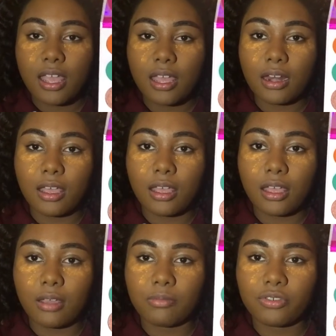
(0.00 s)

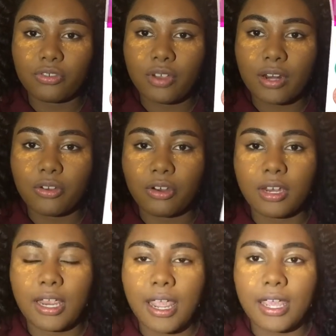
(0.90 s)
and just try to
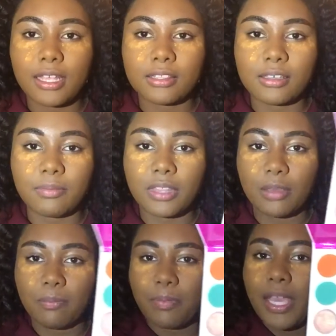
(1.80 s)
create
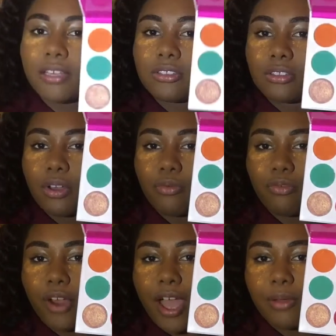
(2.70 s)
something based
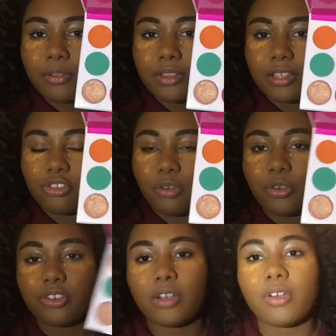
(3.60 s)
around this
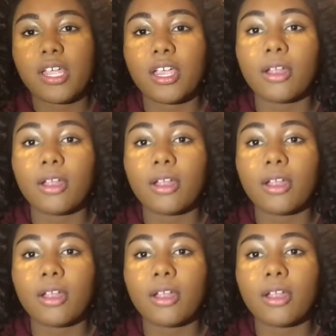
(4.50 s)
shimmer shade right